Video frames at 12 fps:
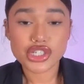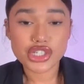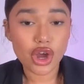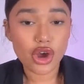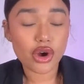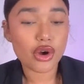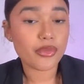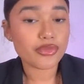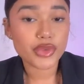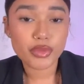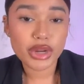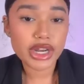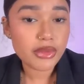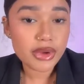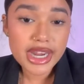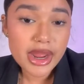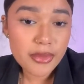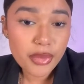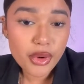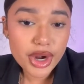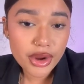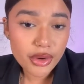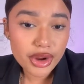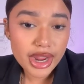So, really, really
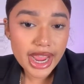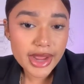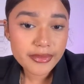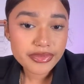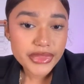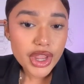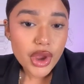important, okay?